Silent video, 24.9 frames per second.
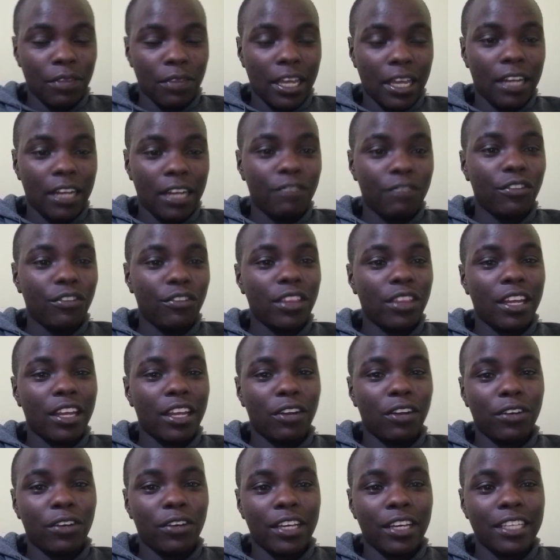And for the
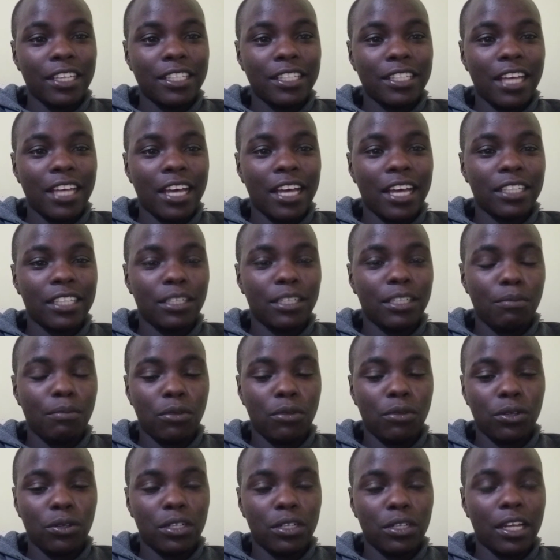longest, she
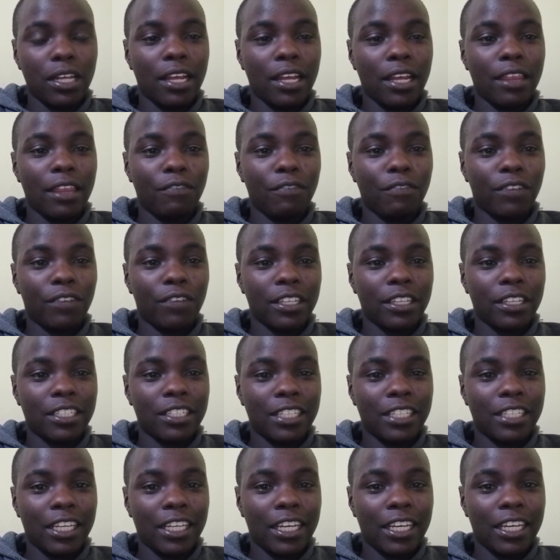bought the flight
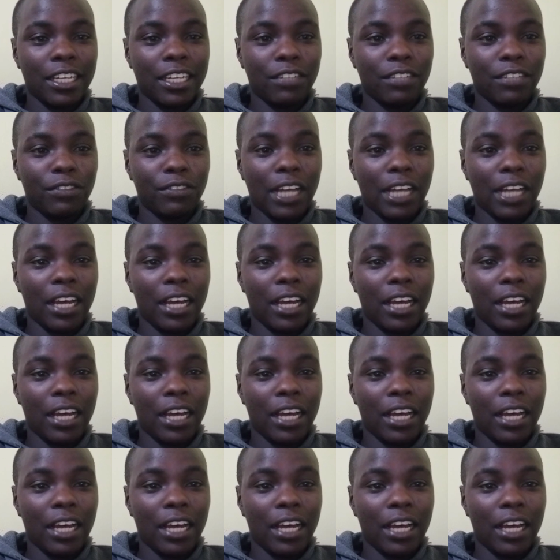ticket